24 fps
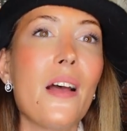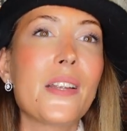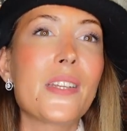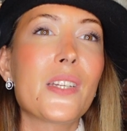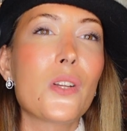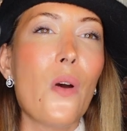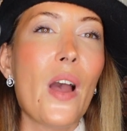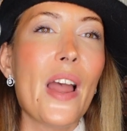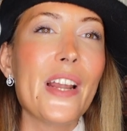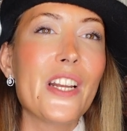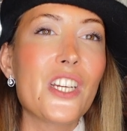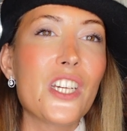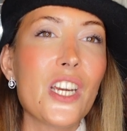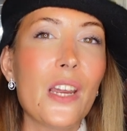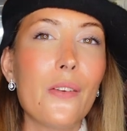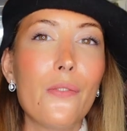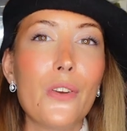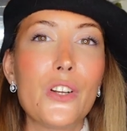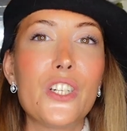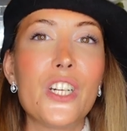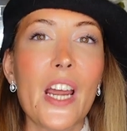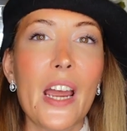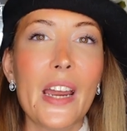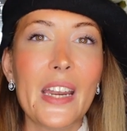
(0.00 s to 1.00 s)
So I checked
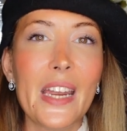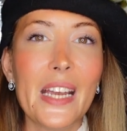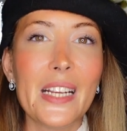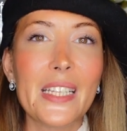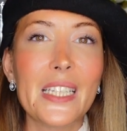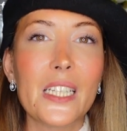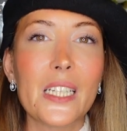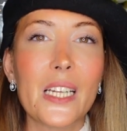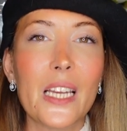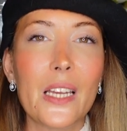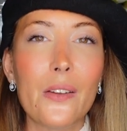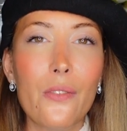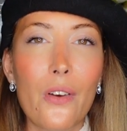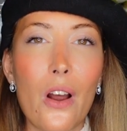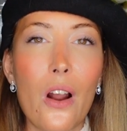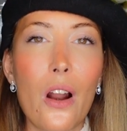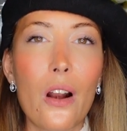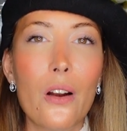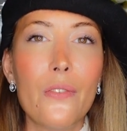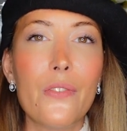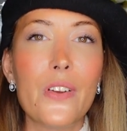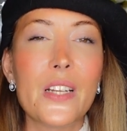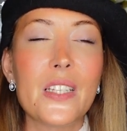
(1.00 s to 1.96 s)
the jacket in Revolve.